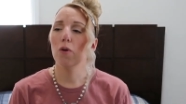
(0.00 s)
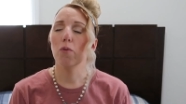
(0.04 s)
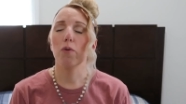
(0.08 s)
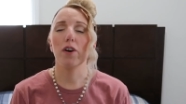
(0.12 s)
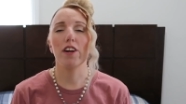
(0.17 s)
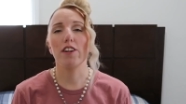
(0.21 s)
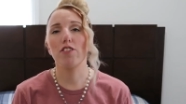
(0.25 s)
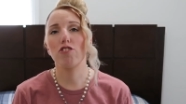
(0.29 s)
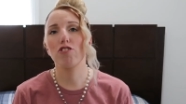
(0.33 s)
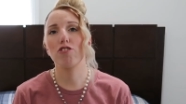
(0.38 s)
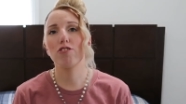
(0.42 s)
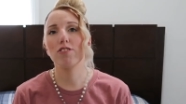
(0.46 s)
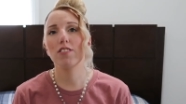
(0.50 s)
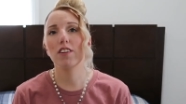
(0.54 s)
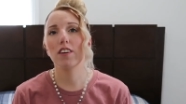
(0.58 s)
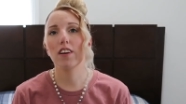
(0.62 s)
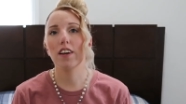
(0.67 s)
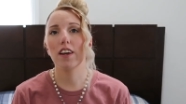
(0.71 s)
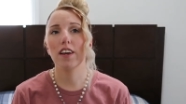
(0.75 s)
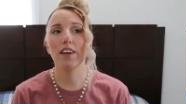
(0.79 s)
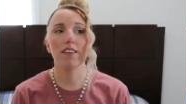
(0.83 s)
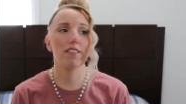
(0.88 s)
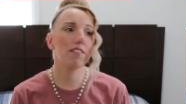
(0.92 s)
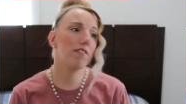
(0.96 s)
which
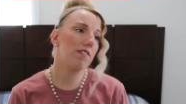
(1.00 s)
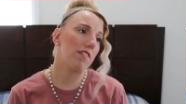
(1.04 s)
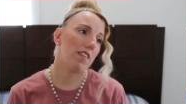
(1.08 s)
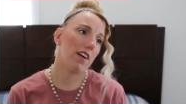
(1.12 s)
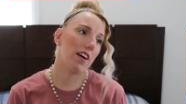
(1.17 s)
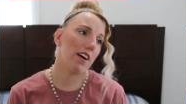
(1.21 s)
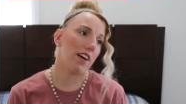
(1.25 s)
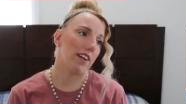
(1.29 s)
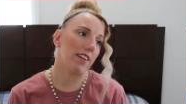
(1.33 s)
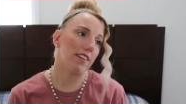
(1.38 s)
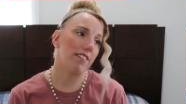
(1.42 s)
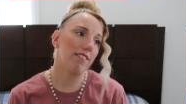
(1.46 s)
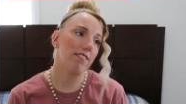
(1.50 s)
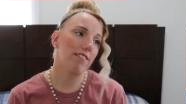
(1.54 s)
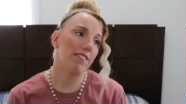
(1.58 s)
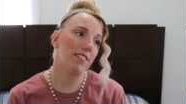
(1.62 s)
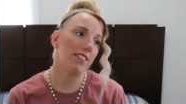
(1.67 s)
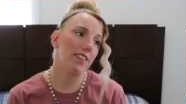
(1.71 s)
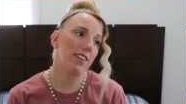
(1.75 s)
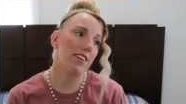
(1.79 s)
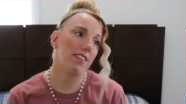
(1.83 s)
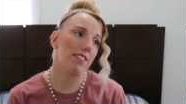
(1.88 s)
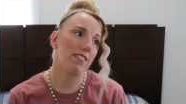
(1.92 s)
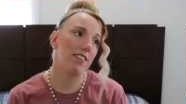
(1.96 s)
is fun
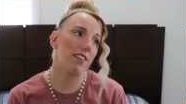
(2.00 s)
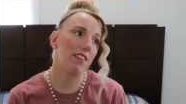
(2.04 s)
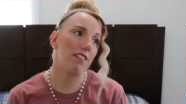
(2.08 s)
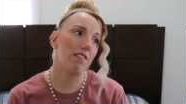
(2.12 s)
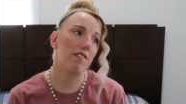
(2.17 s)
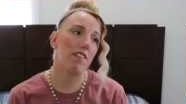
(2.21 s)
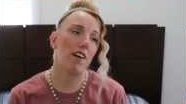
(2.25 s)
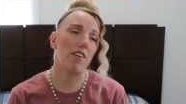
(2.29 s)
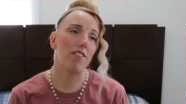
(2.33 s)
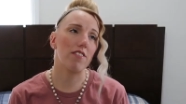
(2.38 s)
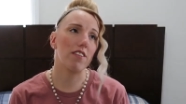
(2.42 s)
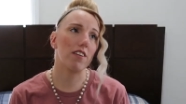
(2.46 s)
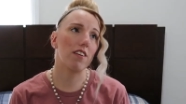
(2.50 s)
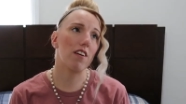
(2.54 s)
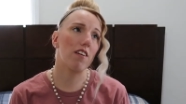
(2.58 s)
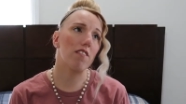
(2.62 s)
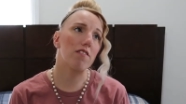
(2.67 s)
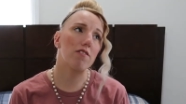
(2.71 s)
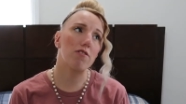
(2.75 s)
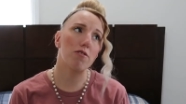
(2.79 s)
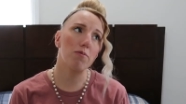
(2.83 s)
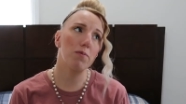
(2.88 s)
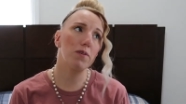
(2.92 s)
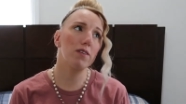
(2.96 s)
because he found a
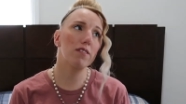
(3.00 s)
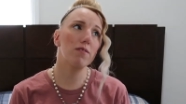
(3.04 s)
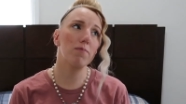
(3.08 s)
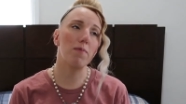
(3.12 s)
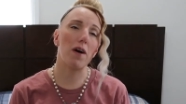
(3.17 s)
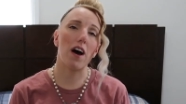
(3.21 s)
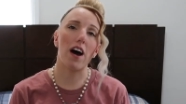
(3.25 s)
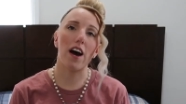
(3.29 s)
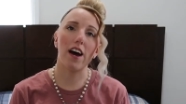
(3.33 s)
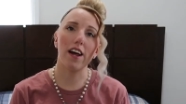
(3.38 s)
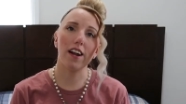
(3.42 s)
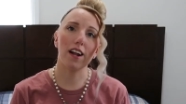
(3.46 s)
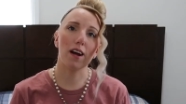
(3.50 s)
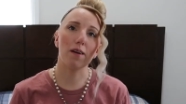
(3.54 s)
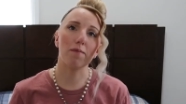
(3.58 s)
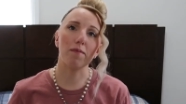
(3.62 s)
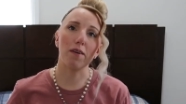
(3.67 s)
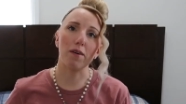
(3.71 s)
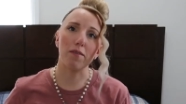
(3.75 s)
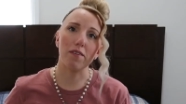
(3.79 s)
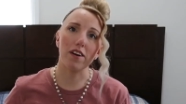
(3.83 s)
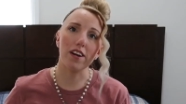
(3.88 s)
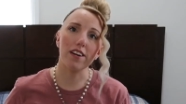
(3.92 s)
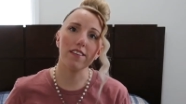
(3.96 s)
comfortable spot on
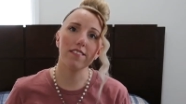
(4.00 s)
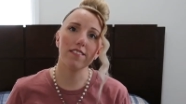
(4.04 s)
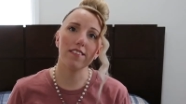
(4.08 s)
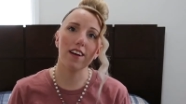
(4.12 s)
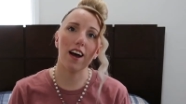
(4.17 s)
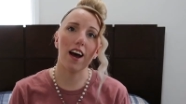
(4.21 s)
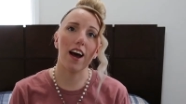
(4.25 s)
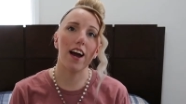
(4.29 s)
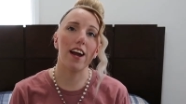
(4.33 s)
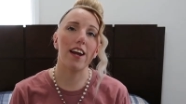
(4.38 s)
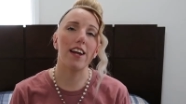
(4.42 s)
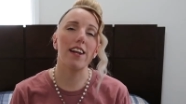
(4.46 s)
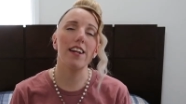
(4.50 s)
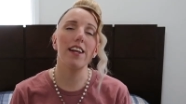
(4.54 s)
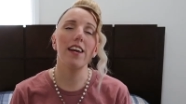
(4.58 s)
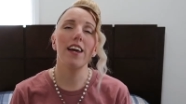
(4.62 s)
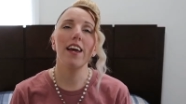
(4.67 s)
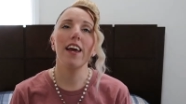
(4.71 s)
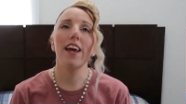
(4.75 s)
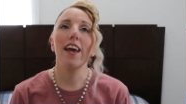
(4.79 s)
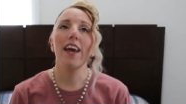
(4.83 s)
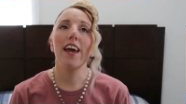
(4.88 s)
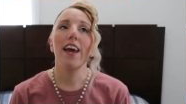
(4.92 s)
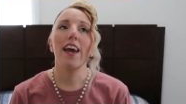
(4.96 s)
my right side
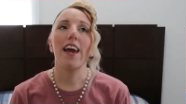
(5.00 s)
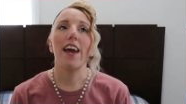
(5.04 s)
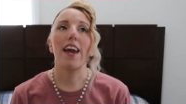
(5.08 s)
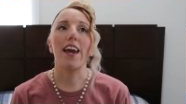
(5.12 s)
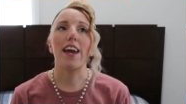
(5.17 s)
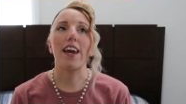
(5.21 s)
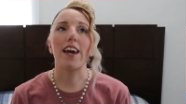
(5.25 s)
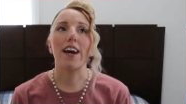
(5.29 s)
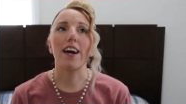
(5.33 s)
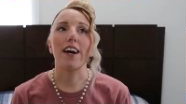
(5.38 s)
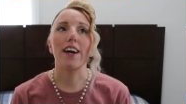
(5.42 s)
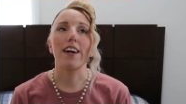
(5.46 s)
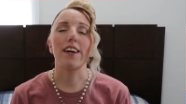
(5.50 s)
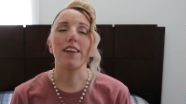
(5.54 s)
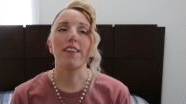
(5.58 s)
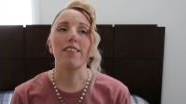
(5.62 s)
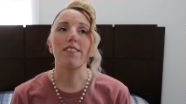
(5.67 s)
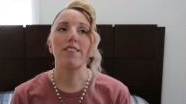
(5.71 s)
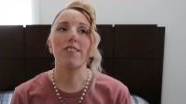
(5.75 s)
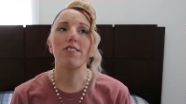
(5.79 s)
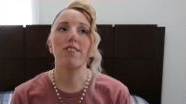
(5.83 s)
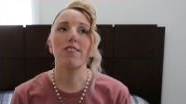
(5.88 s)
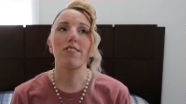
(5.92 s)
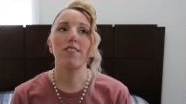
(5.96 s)

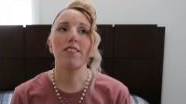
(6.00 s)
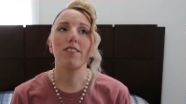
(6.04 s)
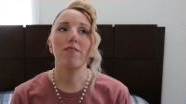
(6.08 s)
and